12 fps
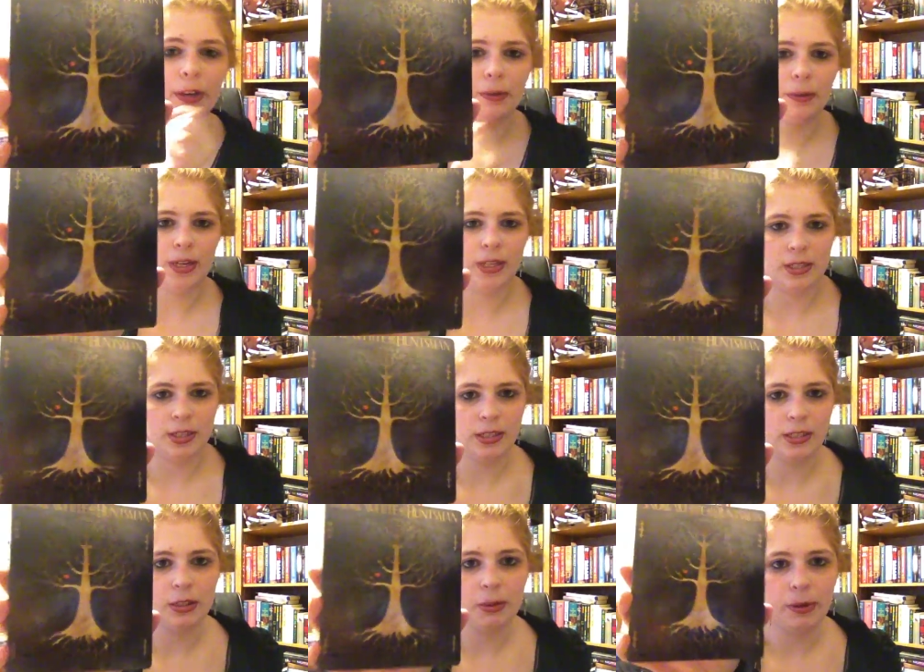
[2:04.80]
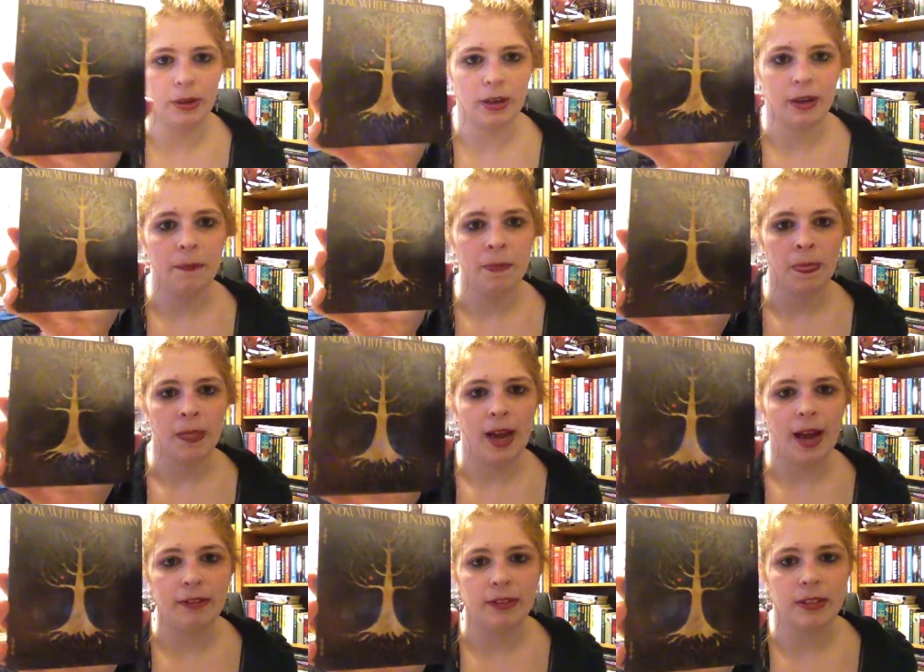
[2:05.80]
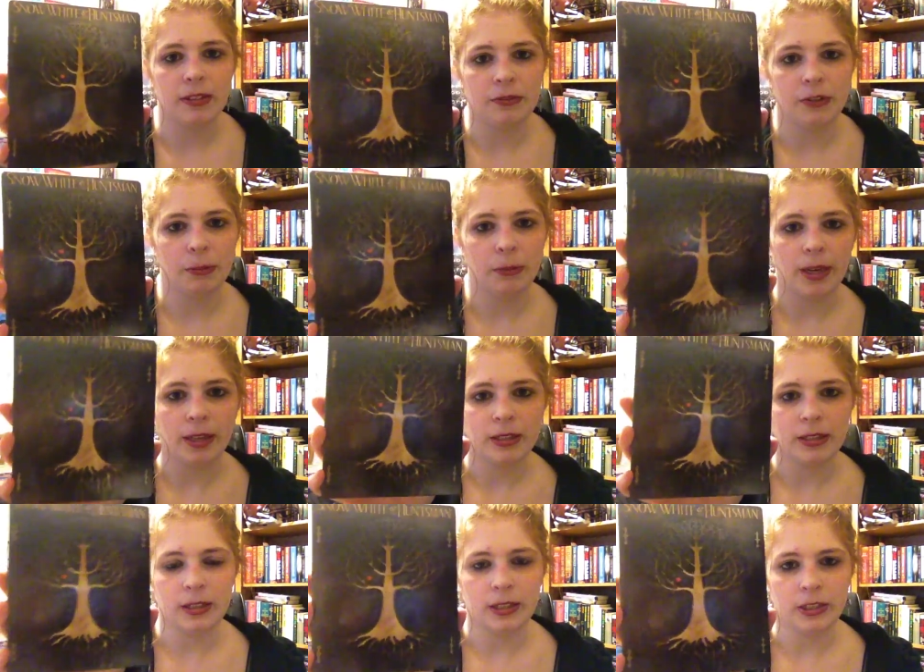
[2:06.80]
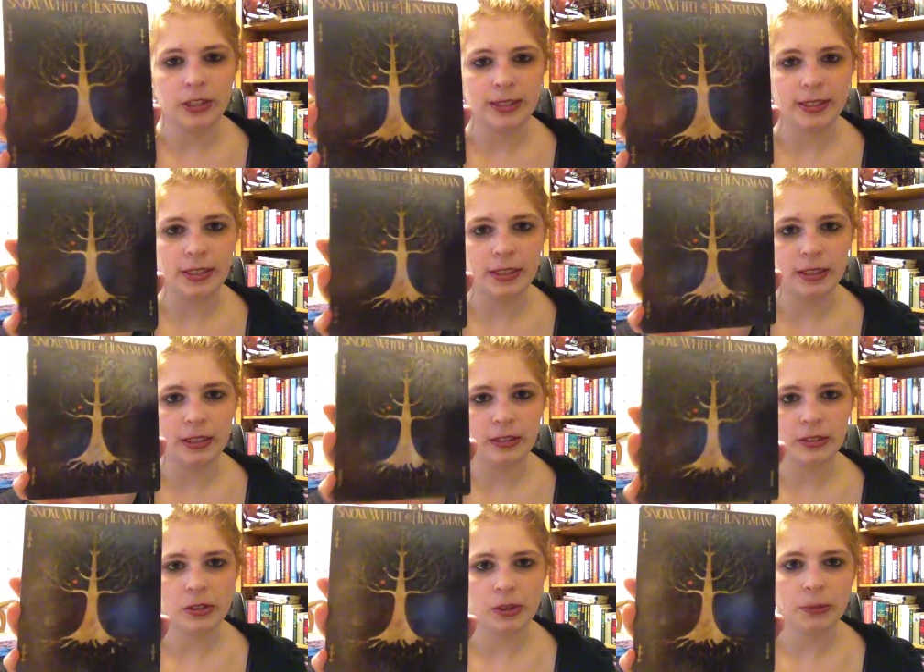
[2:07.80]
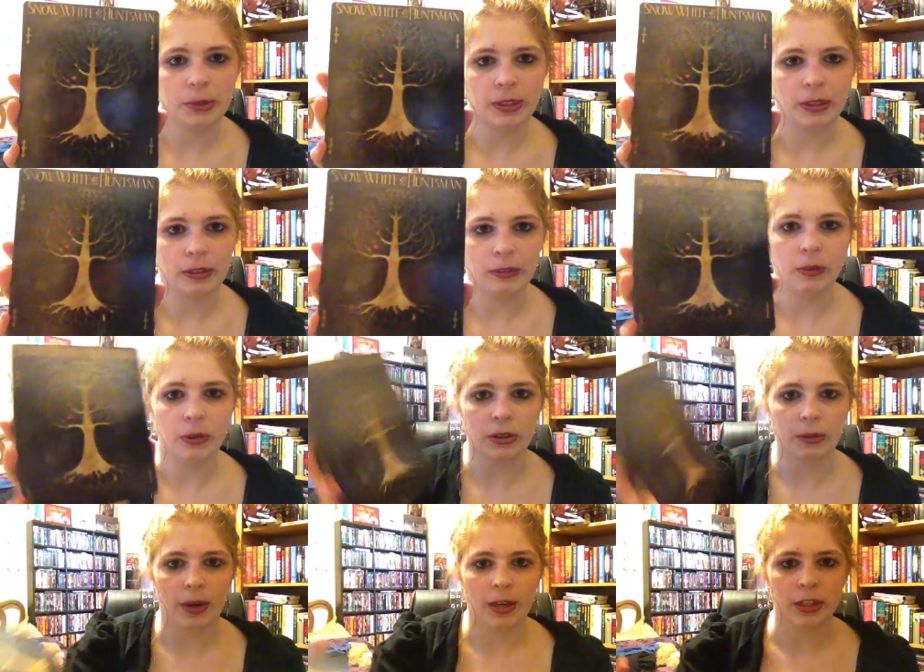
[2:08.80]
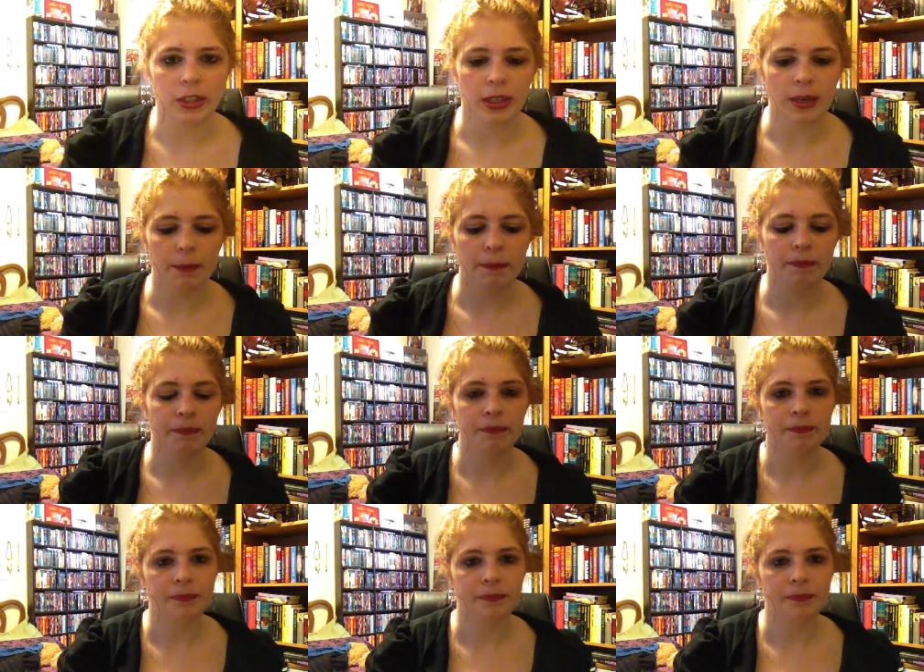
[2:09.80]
But otherwise, nice steel book. Haven't seen the film yet, didn't get a chance to see it in theaters, so I'm really looking forward to watching it.